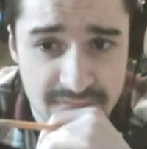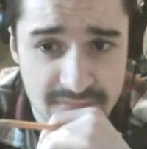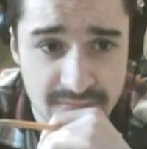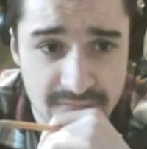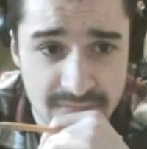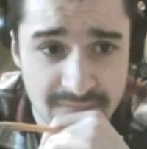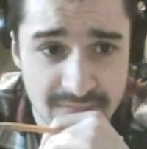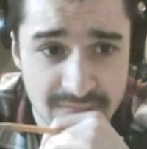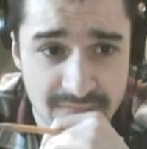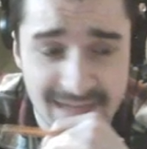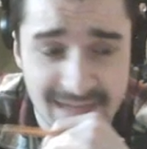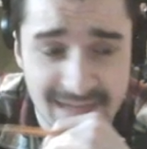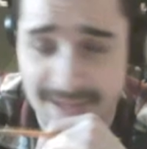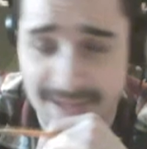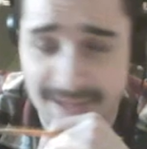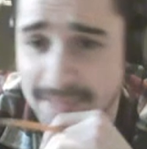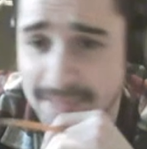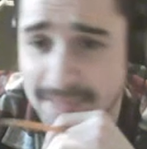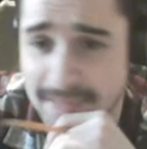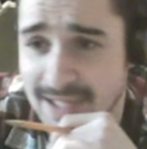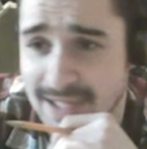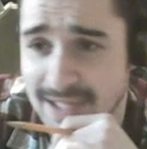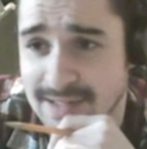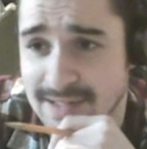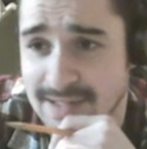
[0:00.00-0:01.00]
Yeah,
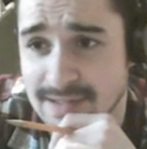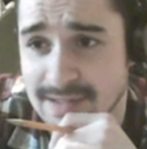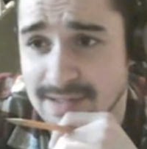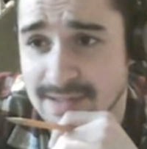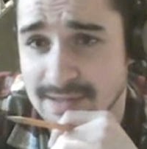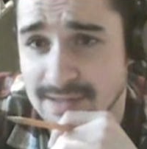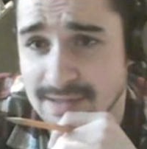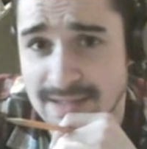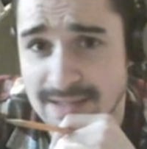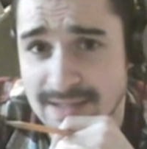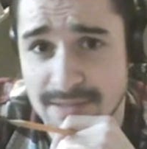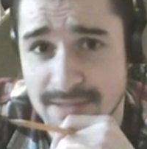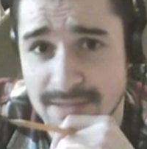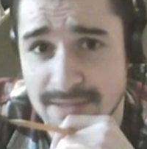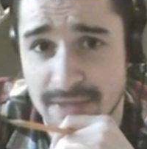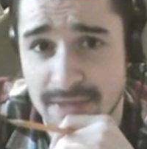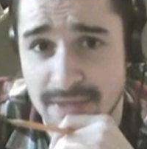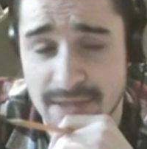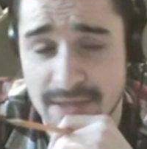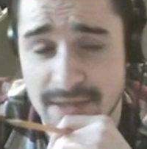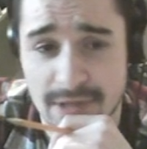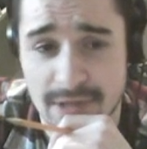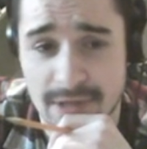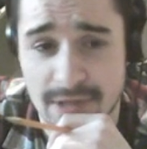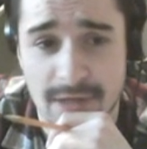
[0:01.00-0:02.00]
that's the plan right
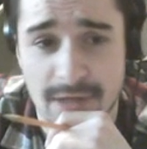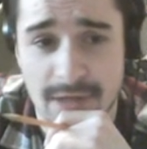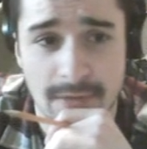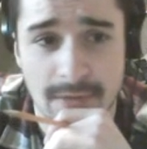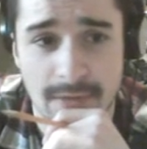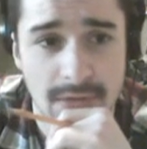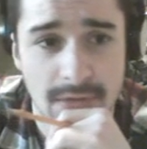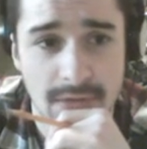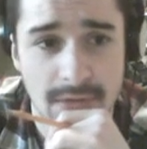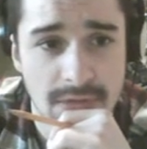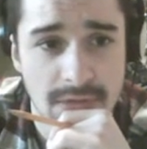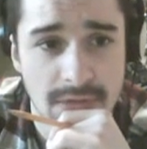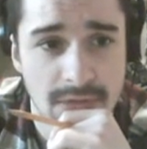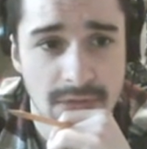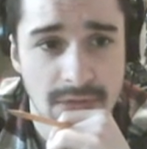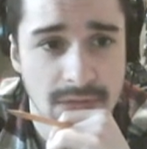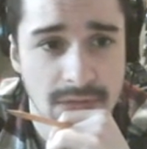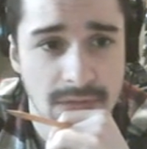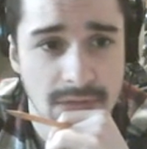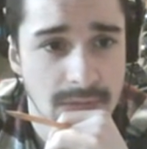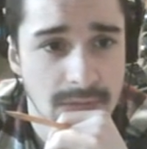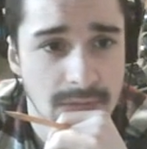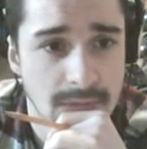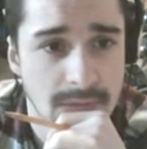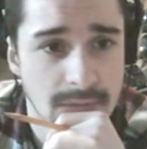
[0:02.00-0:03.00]
now.
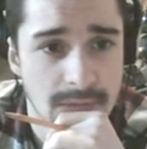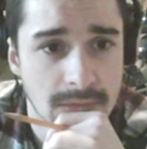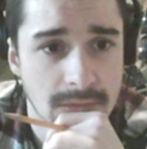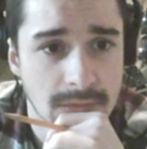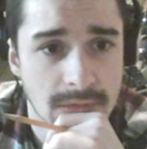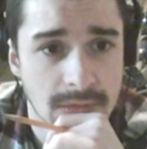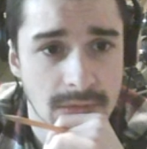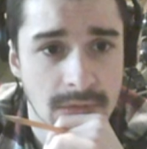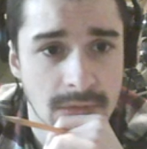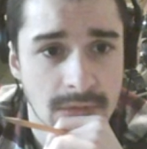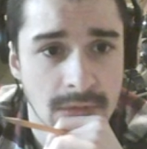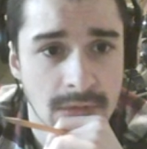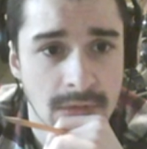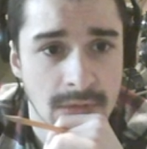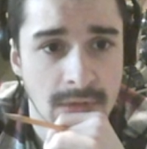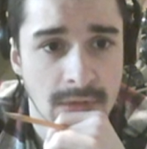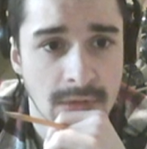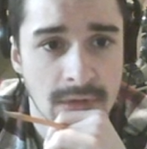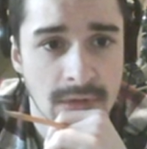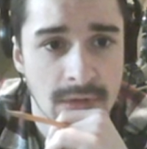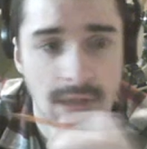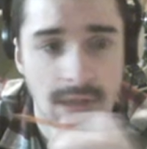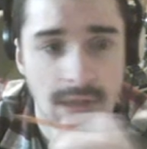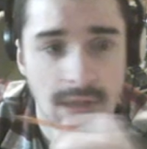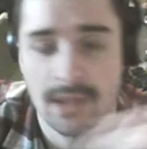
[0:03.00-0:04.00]
So
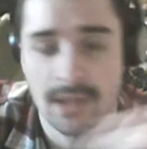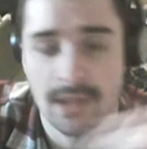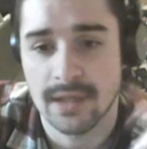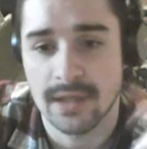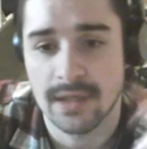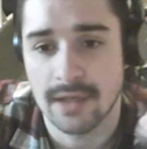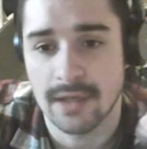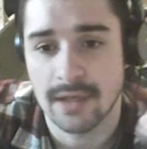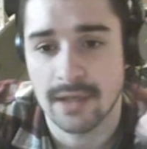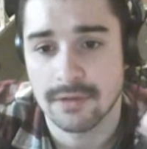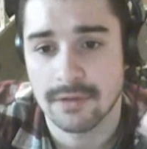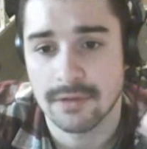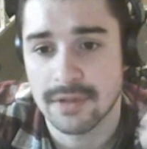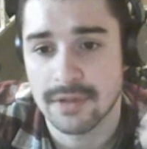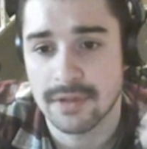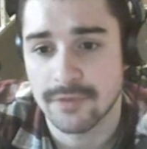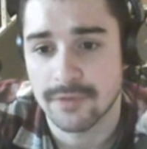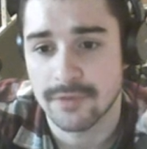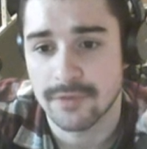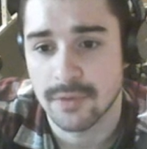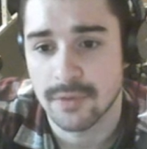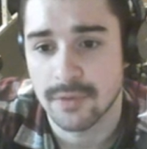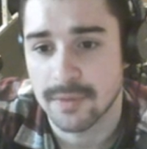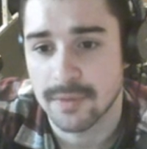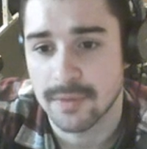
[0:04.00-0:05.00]
downloaded a few
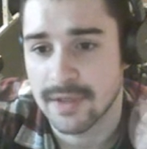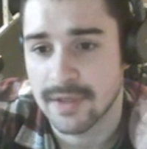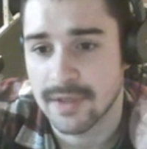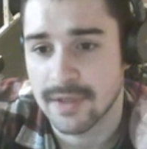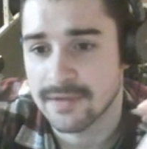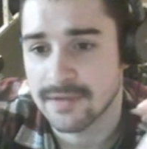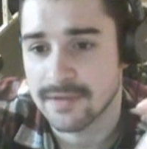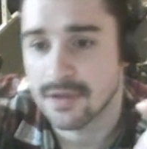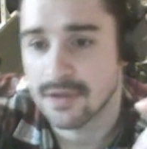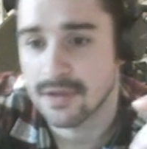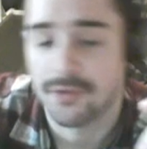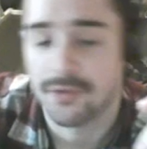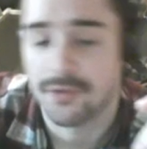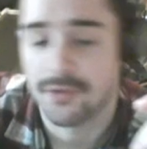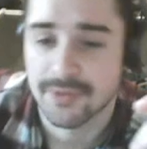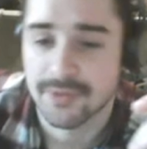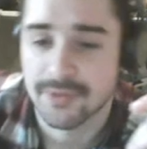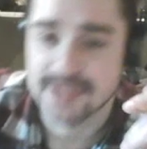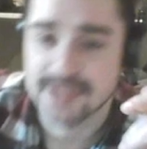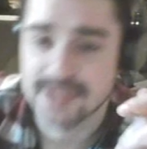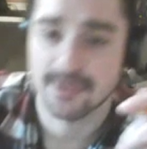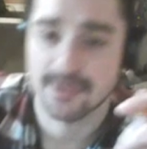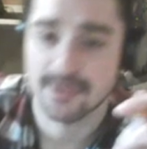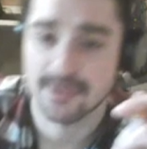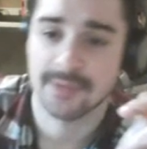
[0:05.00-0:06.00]
replays. And the reason
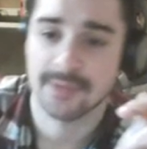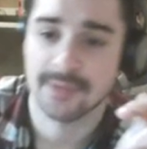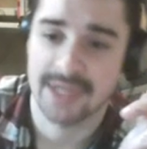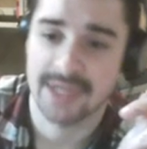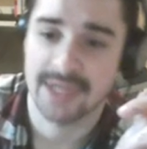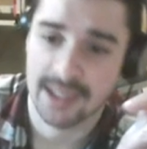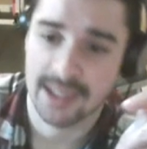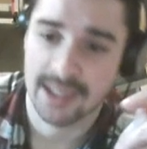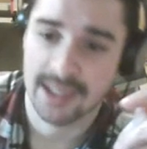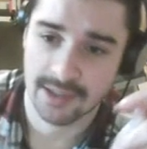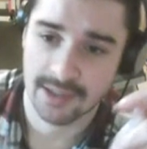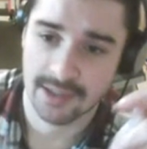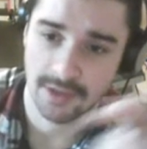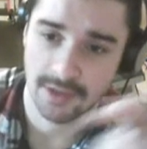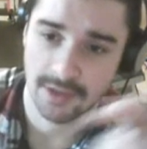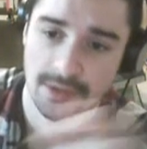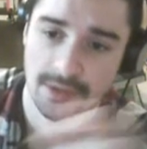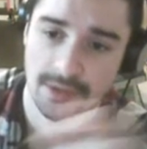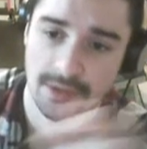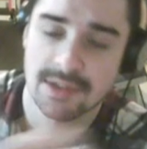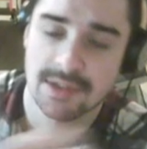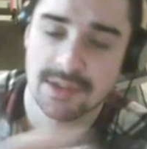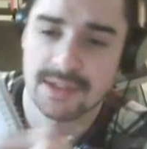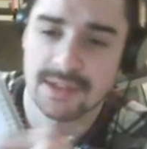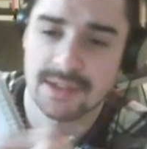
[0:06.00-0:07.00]
why I'm taking notes is